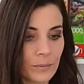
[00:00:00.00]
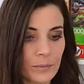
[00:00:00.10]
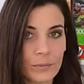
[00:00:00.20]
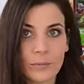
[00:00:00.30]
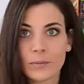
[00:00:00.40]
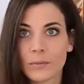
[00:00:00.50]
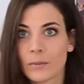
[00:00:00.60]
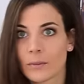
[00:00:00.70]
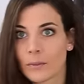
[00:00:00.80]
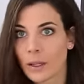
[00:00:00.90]

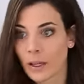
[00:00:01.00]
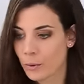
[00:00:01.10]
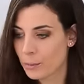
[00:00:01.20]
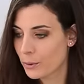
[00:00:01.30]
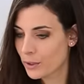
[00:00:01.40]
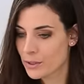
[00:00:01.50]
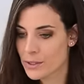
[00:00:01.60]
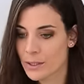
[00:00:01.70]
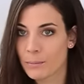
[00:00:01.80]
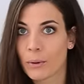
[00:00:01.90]
I hope you can
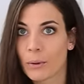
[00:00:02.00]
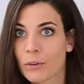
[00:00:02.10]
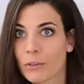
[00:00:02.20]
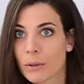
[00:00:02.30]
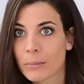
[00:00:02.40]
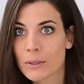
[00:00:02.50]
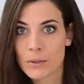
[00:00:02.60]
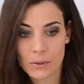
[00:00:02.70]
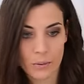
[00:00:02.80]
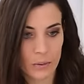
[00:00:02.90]
see both of the
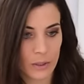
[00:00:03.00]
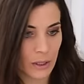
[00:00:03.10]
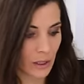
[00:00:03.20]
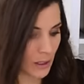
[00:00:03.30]
puzzles.